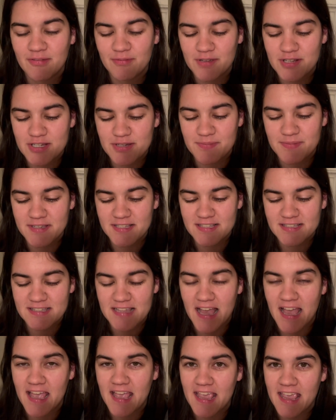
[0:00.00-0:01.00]
which means
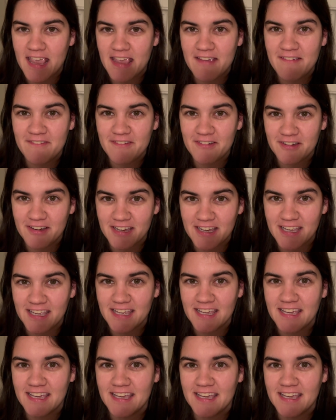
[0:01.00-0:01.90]
that Avery